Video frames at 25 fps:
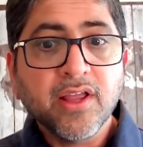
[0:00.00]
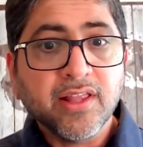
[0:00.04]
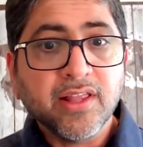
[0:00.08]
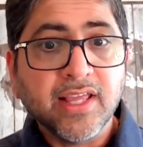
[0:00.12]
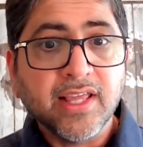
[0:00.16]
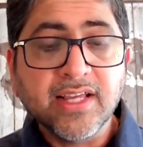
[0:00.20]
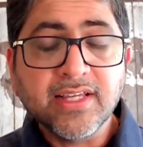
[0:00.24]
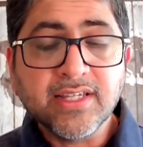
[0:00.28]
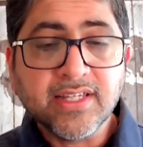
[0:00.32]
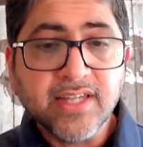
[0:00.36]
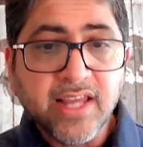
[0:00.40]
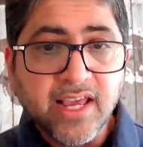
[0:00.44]

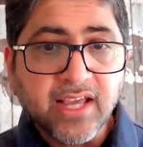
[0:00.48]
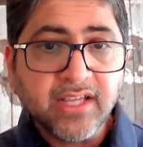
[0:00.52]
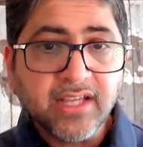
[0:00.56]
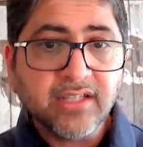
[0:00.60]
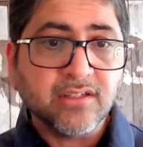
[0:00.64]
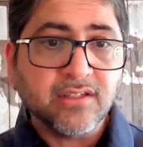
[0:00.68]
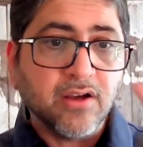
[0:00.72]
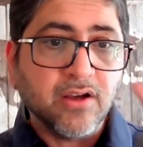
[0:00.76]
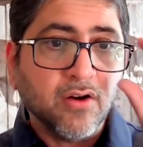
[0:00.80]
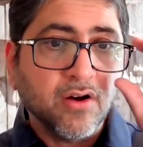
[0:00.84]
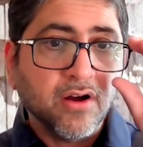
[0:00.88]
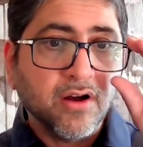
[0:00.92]
These
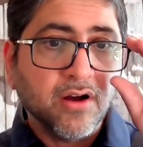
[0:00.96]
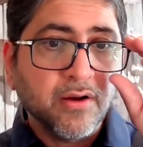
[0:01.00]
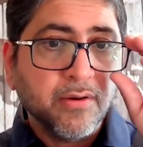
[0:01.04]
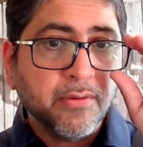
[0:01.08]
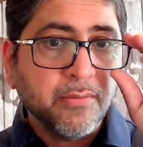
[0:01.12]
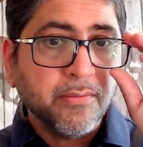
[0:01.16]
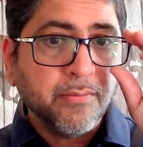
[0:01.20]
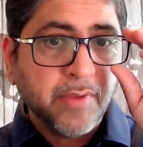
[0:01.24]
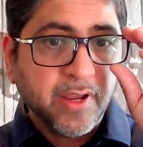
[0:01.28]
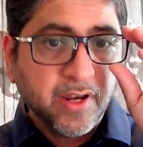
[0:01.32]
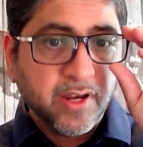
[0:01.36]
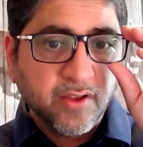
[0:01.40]
days,
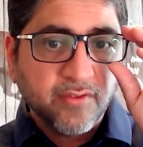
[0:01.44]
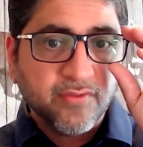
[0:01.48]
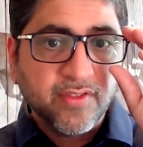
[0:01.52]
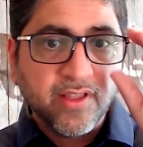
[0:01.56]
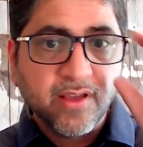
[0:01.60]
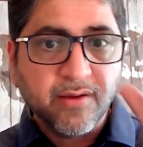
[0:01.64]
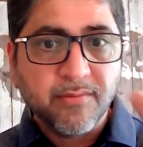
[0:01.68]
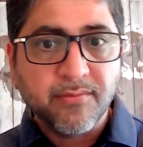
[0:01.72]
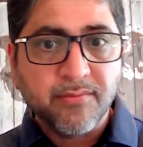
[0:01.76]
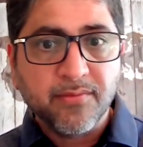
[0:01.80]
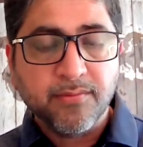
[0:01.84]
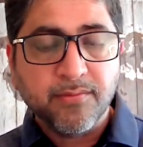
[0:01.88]
many of
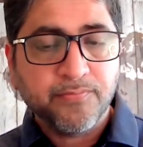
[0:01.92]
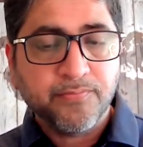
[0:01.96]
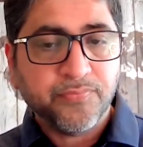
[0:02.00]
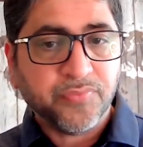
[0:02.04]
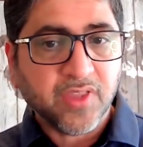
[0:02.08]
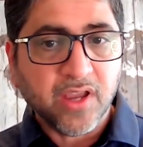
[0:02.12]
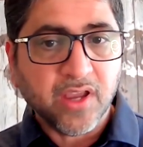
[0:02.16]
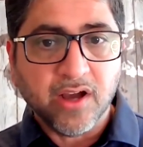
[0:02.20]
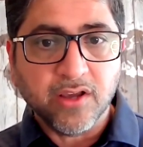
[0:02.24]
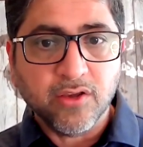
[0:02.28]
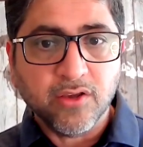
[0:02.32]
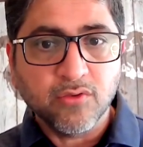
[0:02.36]
them
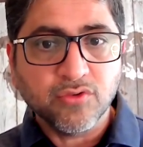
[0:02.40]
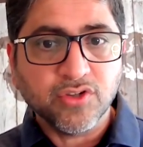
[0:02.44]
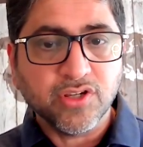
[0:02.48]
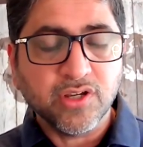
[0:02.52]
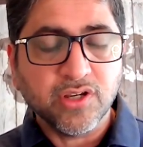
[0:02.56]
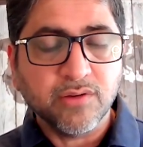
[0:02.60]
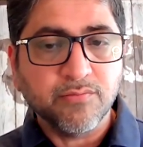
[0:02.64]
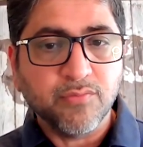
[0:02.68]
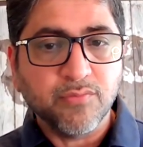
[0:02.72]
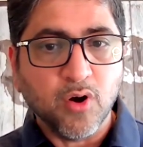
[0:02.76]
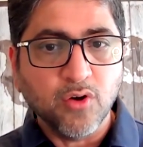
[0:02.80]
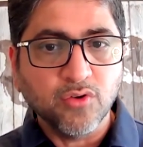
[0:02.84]
are
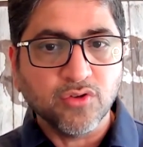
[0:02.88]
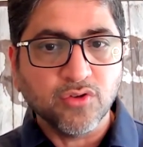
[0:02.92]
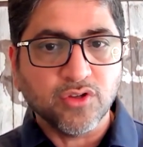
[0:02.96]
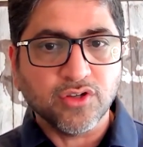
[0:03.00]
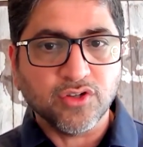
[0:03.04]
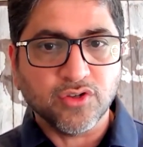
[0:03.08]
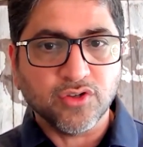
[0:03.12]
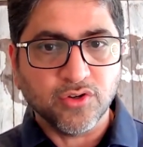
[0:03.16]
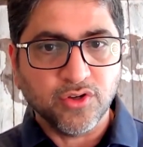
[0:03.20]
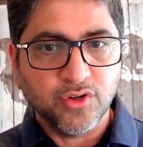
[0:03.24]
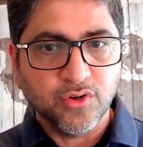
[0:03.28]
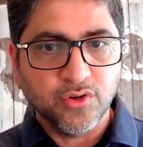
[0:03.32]
using
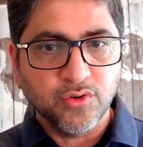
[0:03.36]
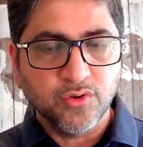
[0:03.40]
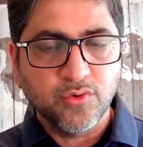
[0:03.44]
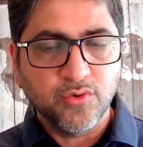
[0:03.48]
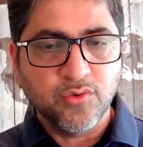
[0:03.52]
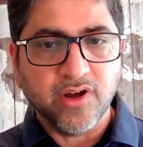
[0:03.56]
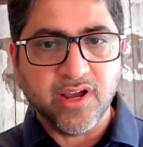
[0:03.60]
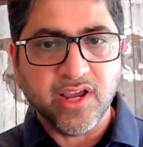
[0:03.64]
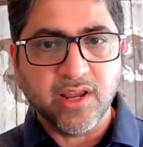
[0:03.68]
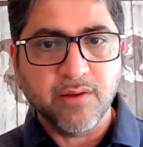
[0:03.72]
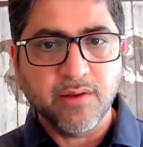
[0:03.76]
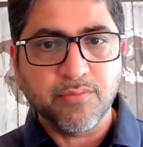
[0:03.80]
both. So you
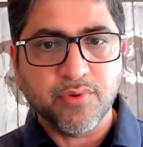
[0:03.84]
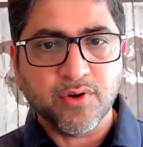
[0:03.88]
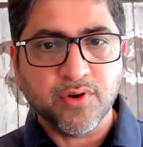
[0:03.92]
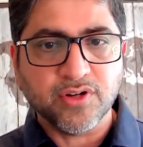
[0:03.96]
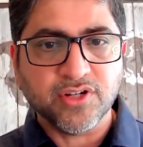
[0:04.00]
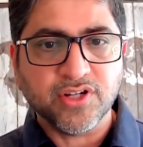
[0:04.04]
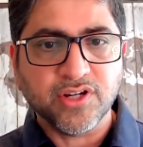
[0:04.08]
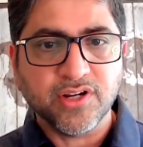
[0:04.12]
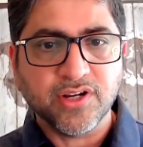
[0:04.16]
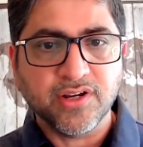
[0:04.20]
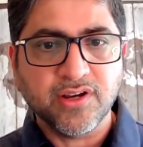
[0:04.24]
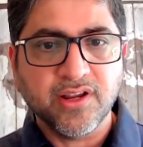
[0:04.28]
do an
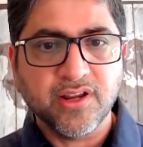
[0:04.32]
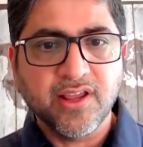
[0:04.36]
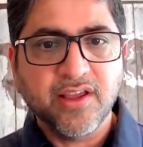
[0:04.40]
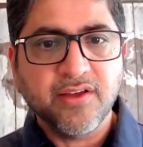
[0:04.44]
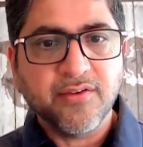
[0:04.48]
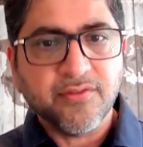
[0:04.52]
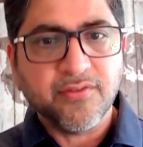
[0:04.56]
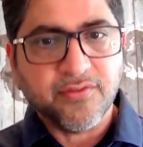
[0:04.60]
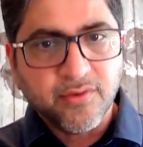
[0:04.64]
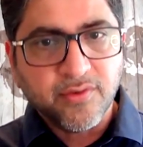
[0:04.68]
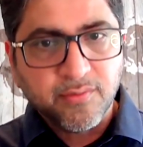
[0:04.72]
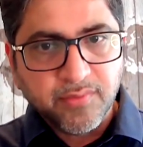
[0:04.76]
in-person.
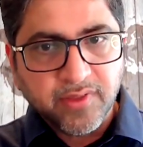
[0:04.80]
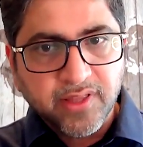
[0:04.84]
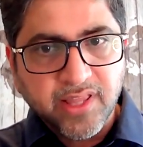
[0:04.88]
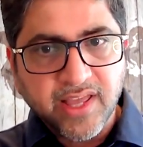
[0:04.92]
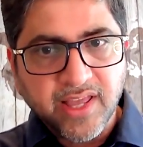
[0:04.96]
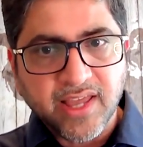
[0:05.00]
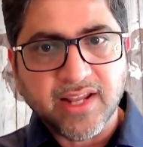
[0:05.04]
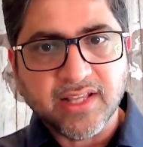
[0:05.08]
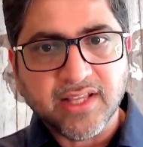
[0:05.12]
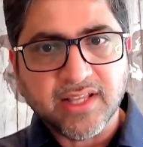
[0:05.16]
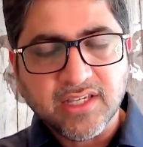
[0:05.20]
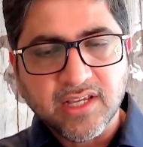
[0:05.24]
From
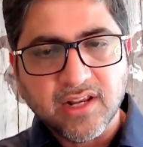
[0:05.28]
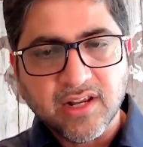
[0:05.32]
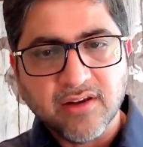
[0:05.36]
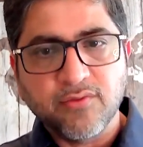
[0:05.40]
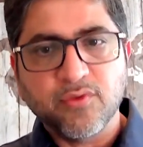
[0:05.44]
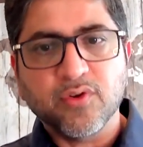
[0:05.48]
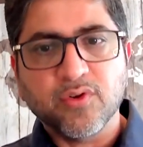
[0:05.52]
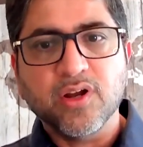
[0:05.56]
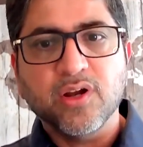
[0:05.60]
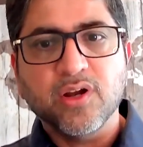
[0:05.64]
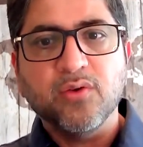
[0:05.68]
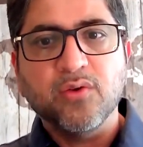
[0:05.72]
there itself,
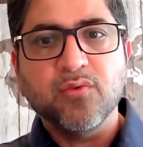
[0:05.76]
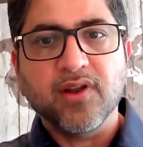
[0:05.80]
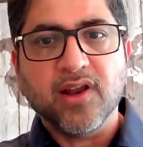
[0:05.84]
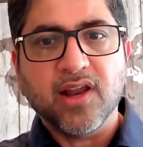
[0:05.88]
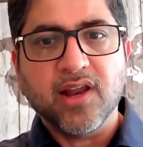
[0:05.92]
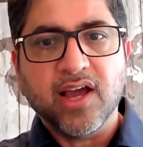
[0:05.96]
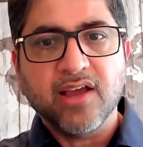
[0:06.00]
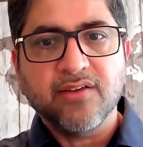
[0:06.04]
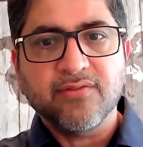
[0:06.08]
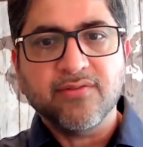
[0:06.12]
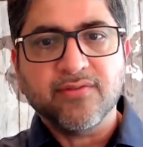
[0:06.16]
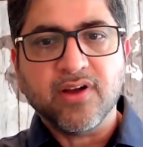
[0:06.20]
you can do a
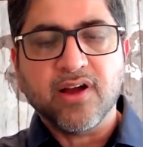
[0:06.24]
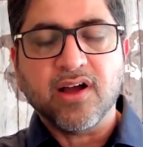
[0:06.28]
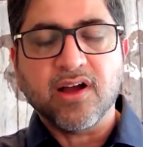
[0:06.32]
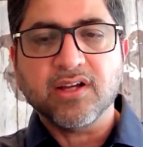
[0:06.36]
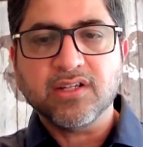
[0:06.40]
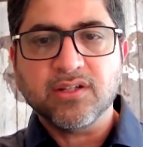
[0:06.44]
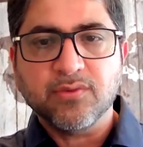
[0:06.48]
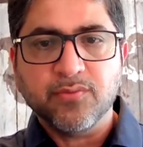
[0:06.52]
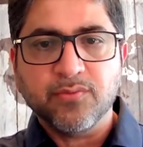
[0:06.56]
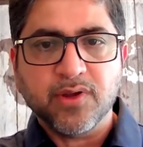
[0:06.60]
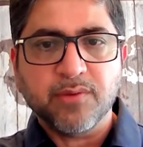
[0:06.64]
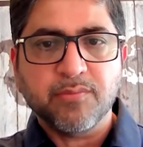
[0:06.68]
live
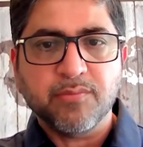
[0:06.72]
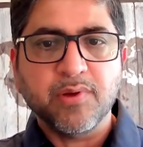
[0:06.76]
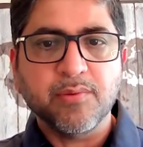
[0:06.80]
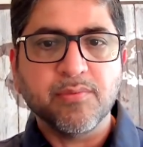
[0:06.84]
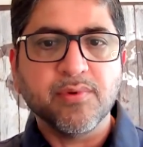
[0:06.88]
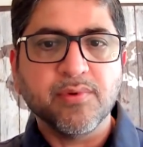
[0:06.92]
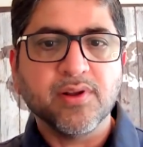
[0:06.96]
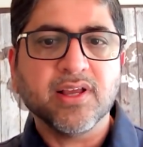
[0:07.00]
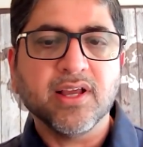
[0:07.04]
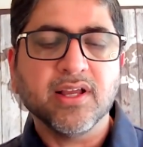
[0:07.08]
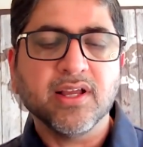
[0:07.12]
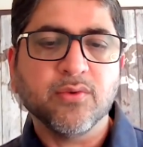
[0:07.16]
cast where
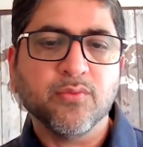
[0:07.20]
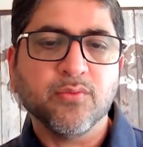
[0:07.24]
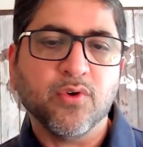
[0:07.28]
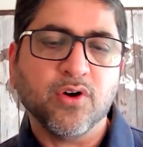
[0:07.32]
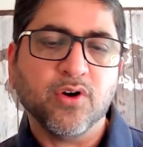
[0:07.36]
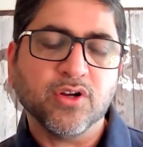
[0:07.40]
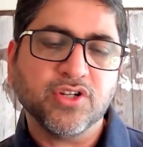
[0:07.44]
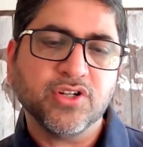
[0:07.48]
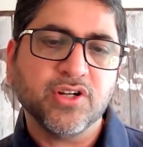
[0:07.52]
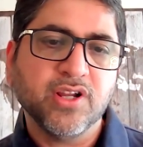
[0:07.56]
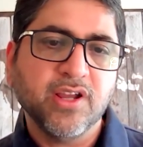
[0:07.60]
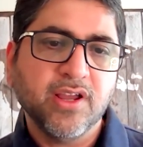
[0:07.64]
people can
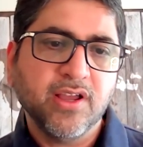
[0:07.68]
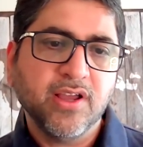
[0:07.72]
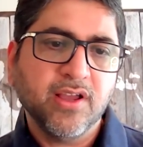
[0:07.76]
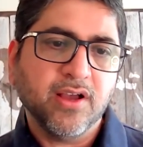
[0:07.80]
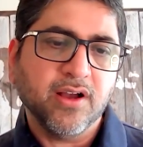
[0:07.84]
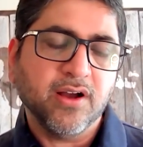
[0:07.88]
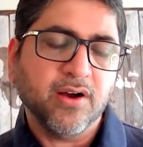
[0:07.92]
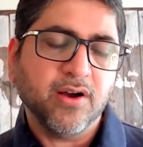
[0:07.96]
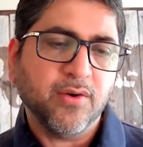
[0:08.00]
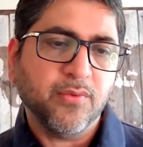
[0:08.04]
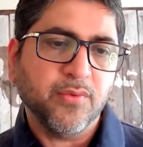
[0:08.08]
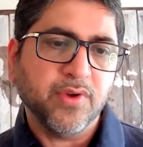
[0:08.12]
watch
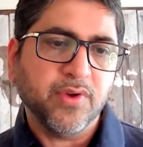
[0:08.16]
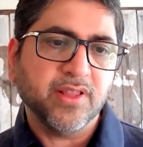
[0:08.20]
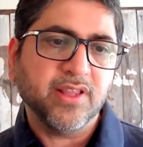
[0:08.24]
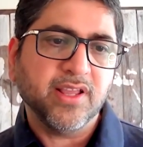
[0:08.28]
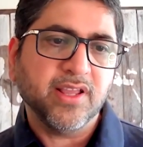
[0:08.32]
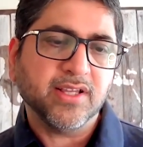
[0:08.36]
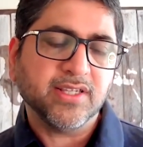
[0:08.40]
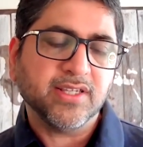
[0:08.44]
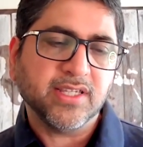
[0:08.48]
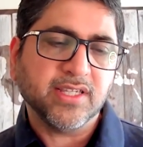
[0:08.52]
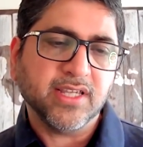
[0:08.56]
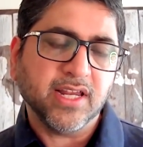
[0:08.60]
when
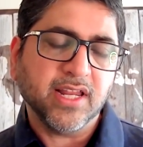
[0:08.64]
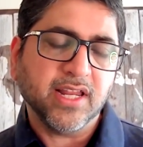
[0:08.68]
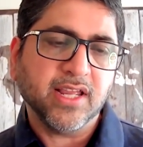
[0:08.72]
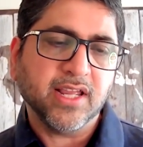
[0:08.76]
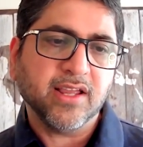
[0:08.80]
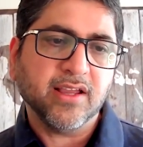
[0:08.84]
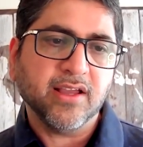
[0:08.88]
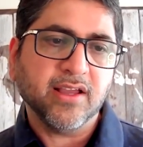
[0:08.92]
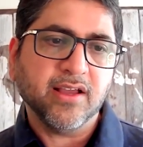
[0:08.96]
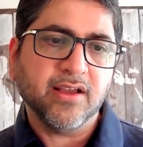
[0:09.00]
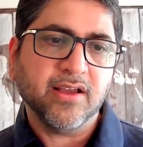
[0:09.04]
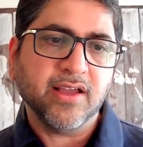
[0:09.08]
they're
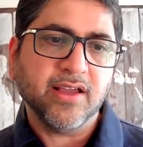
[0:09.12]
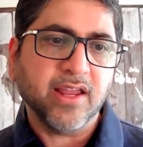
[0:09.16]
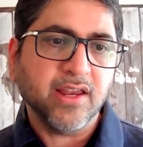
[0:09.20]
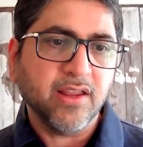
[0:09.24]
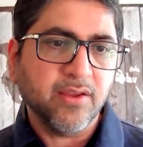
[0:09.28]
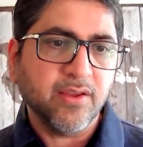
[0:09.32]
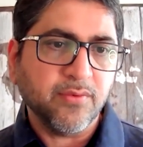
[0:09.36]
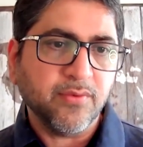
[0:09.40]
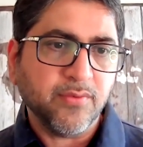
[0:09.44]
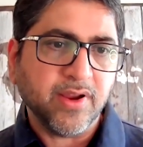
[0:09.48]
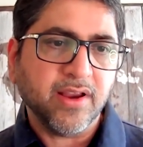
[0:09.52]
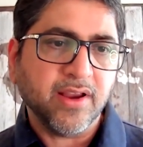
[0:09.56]
sitting
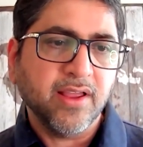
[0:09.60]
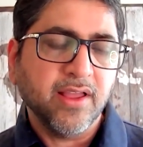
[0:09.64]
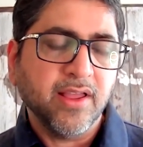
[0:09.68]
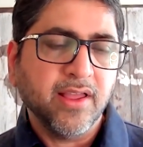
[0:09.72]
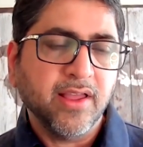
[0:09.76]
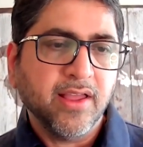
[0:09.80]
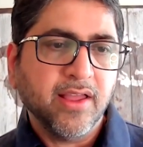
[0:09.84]
anywhere.